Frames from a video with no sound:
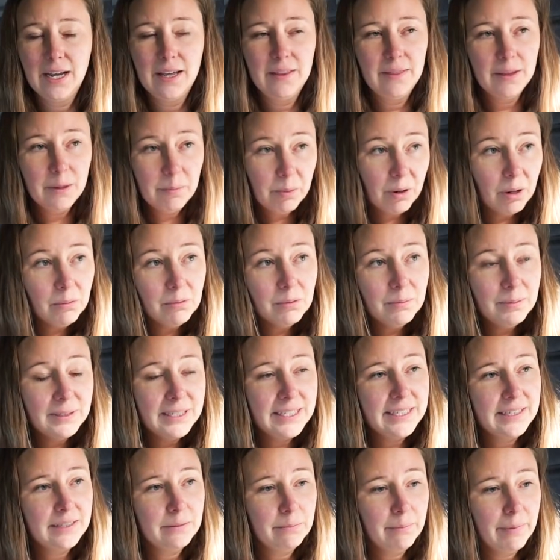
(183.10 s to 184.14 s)
They're
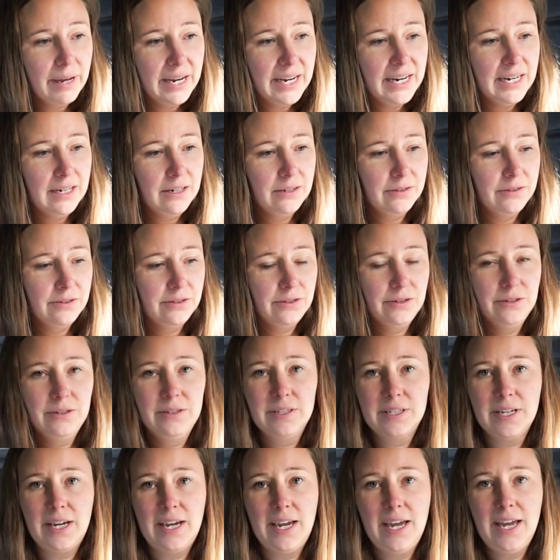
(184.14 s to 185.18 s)
probably the main
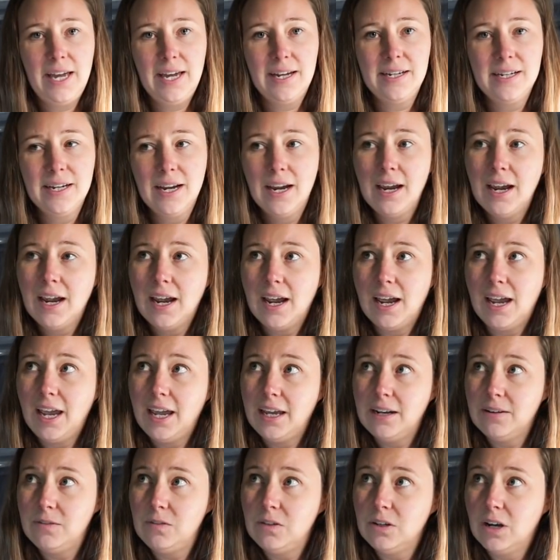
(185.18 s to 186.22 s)
concerns I had.
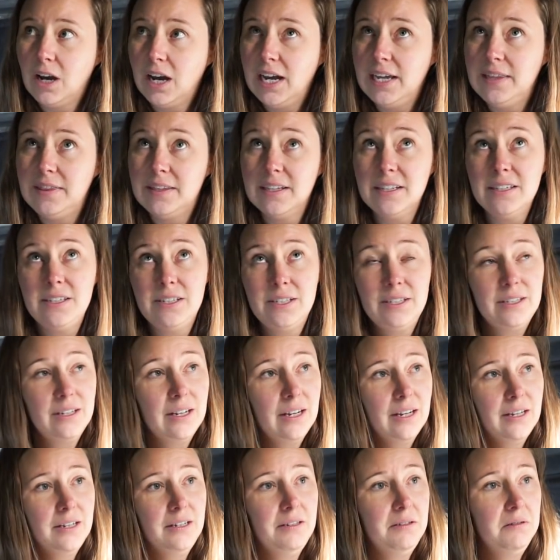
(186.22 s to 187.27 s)
And if you hide this,
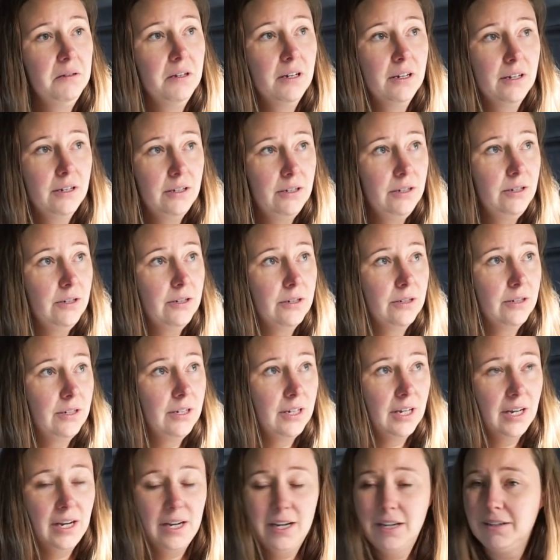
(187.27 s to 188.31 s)
you could
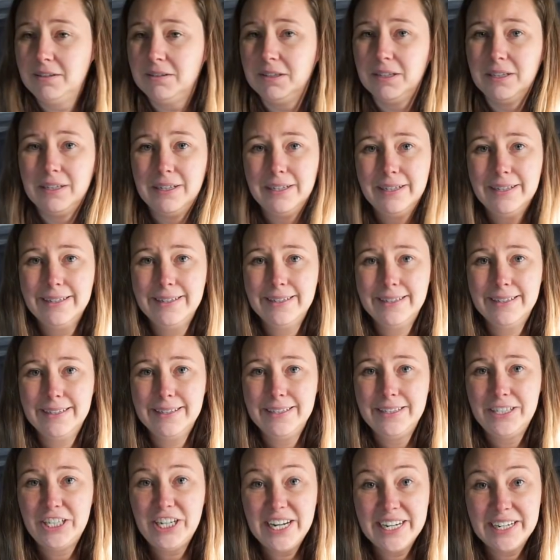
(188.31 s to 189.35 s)

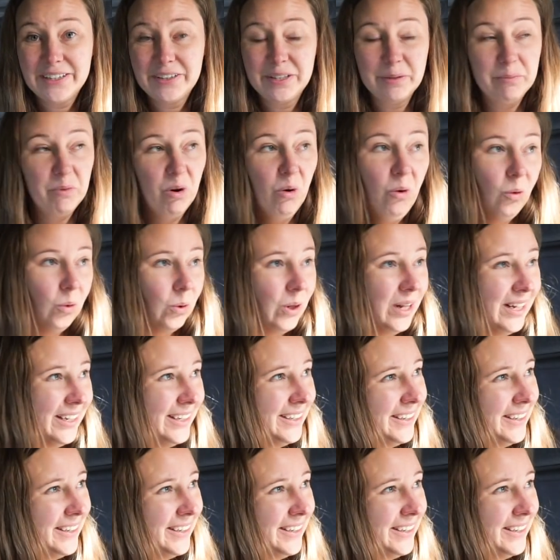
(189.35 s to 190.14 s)
check them all.